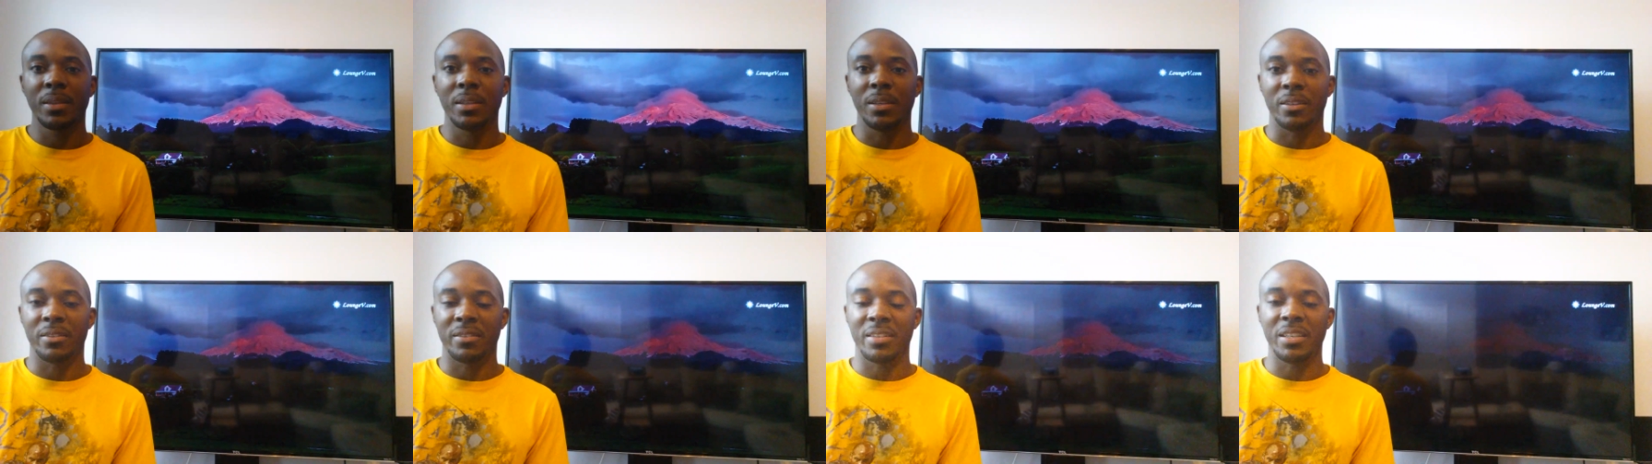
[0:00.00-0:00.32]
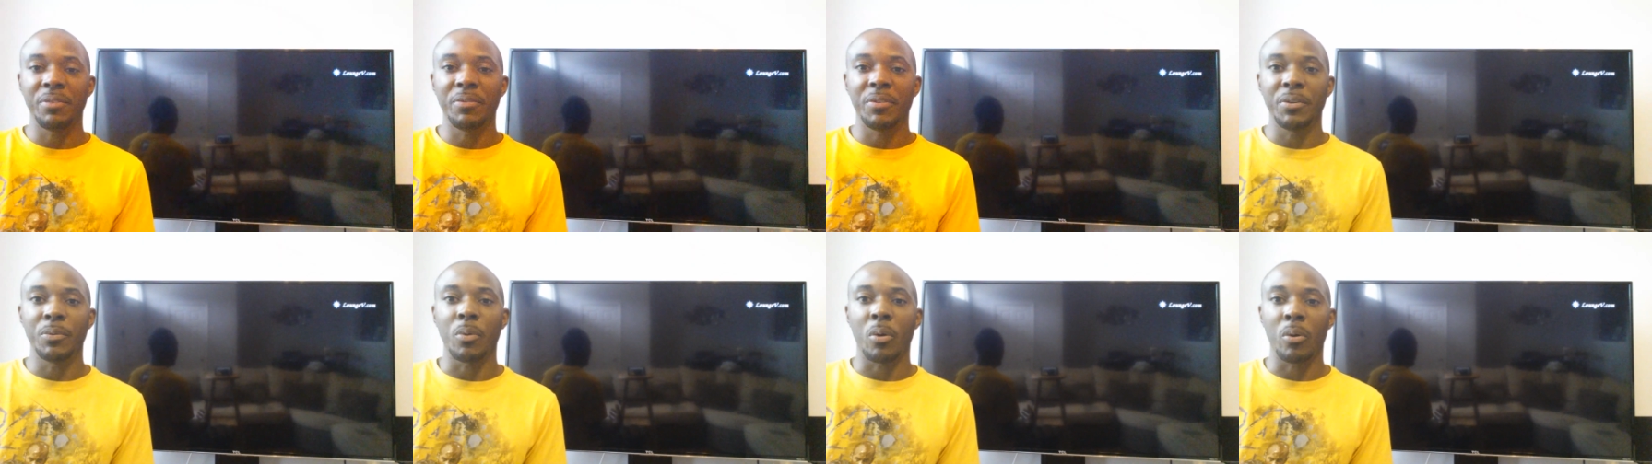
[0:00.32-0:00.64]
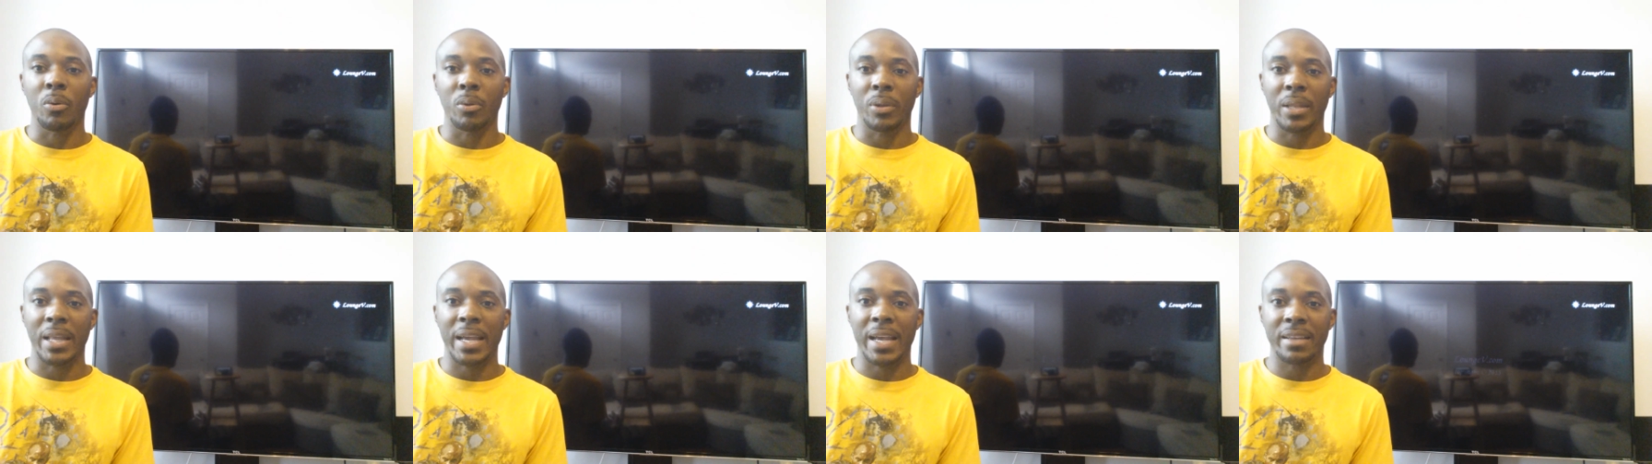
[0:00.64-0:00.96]
your TV
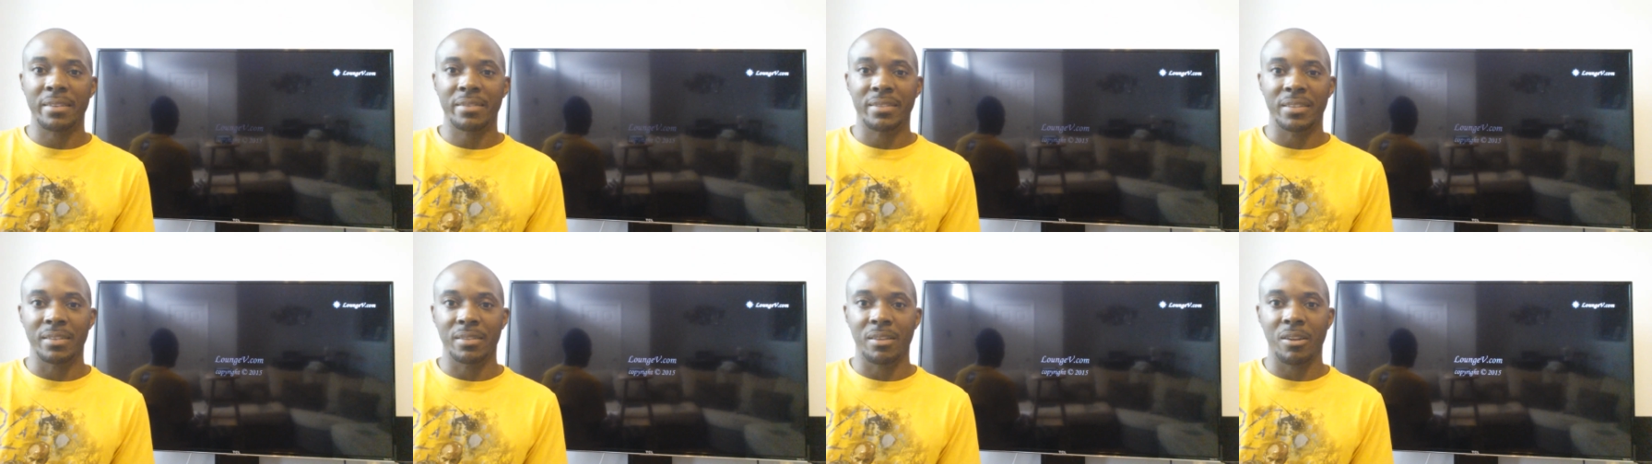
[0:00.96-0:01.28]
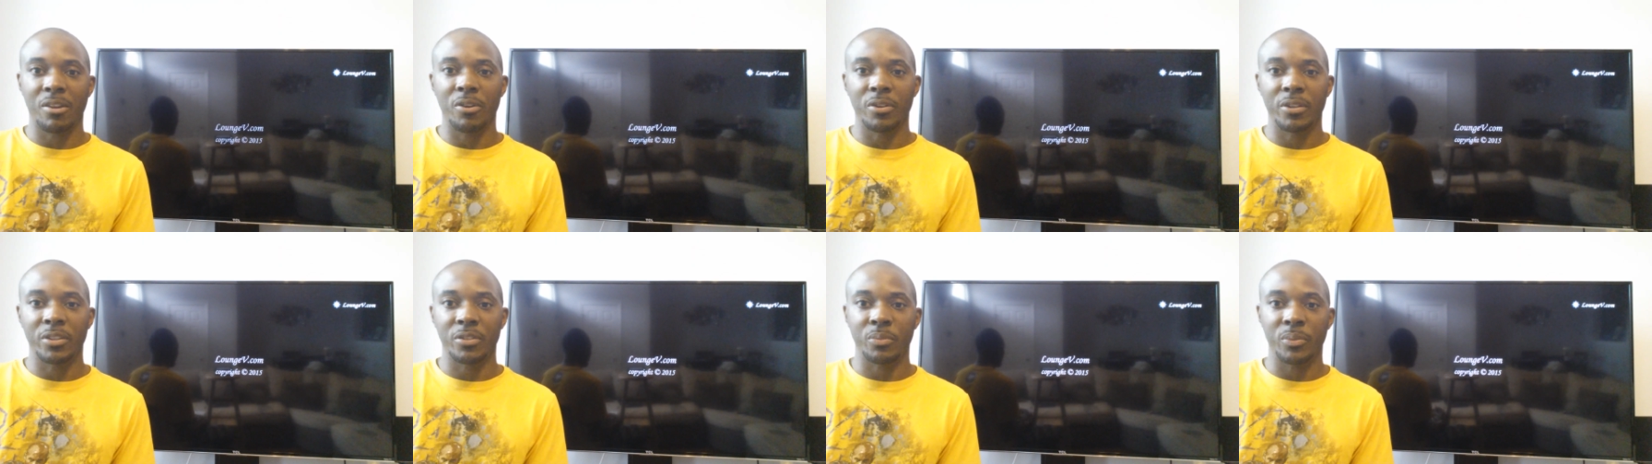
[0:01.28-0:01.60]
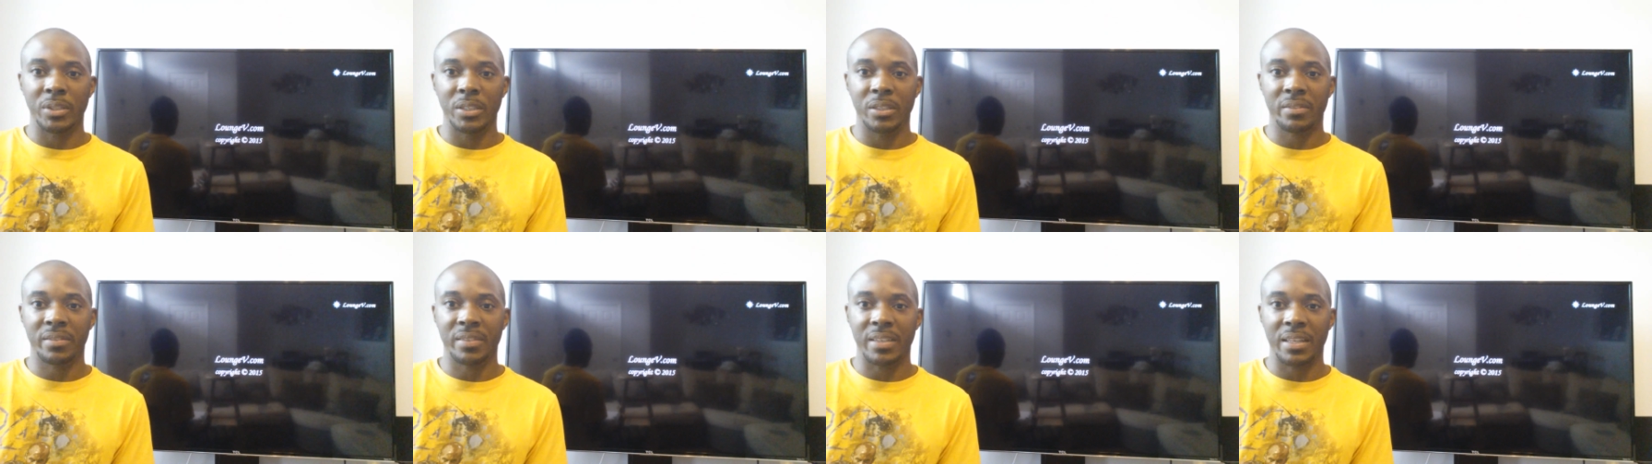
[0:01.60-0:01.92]
won't last as long as
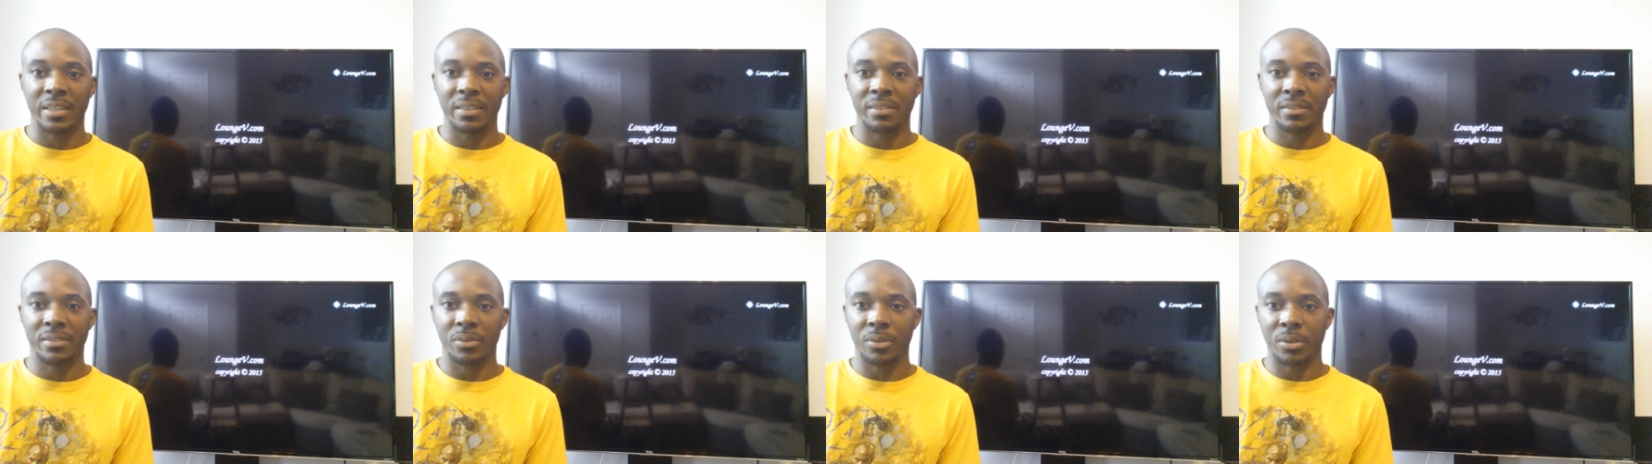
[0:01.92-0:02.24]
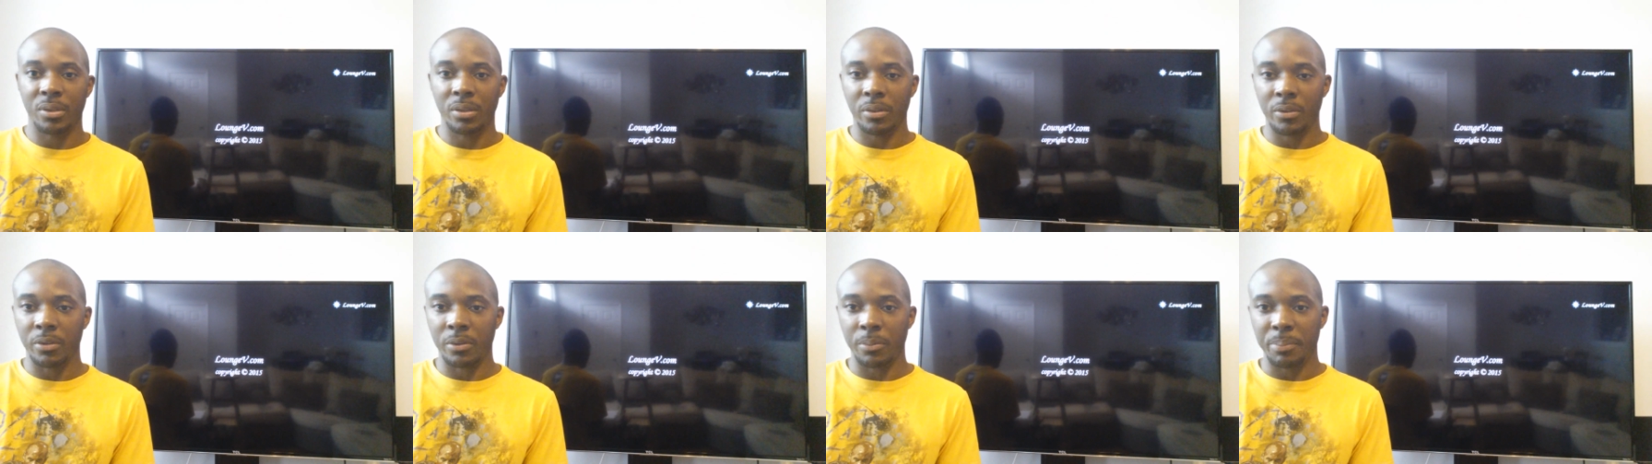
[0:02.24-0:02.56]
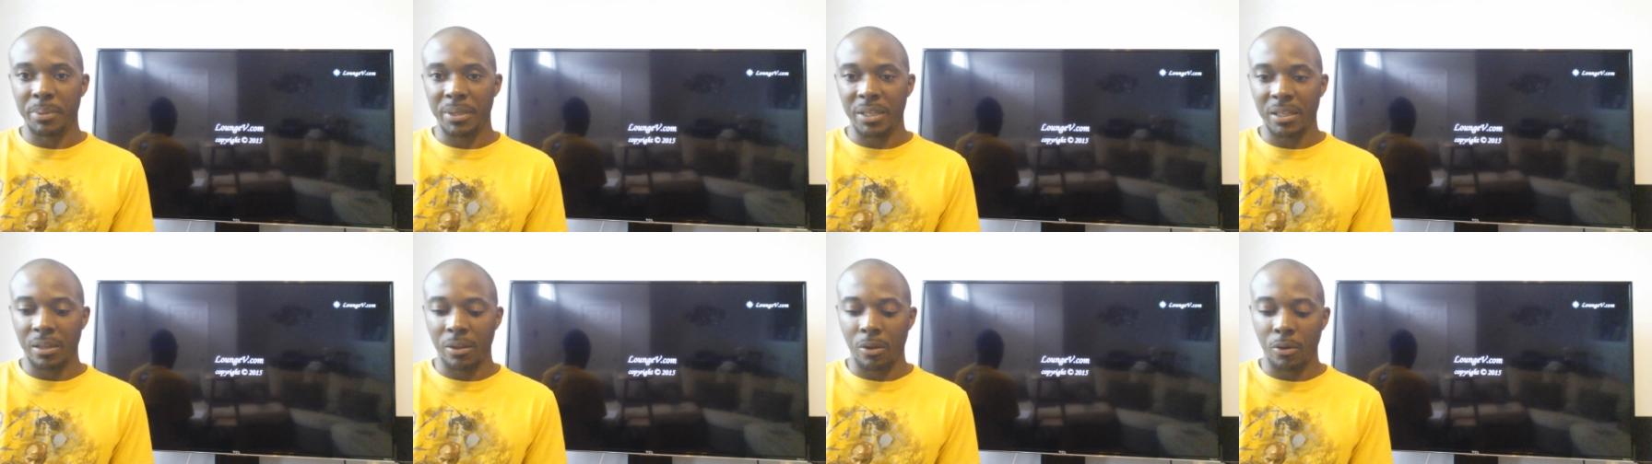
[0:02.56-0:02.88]
when your settings are a little
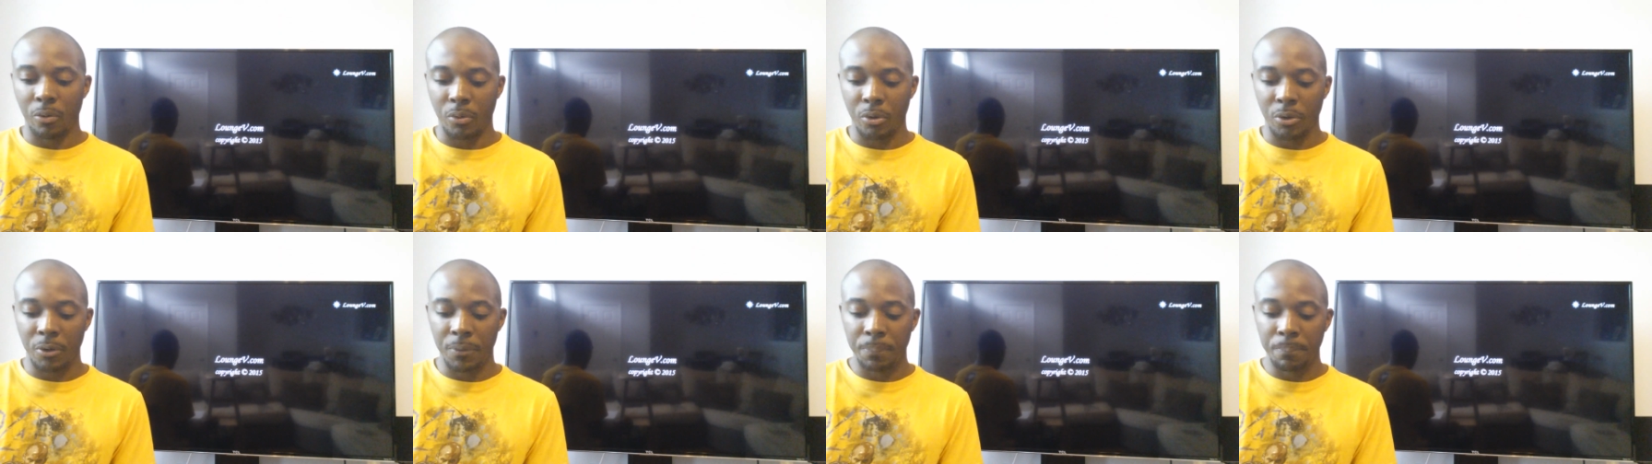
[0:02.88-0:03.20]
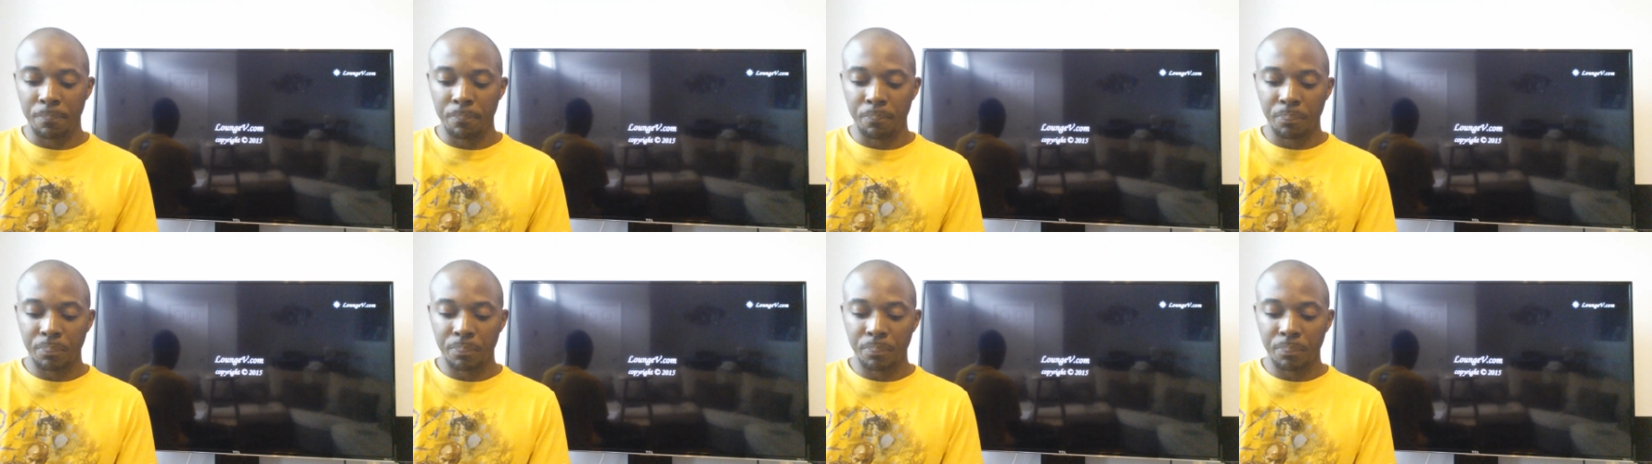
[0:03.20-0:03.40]
bit lower.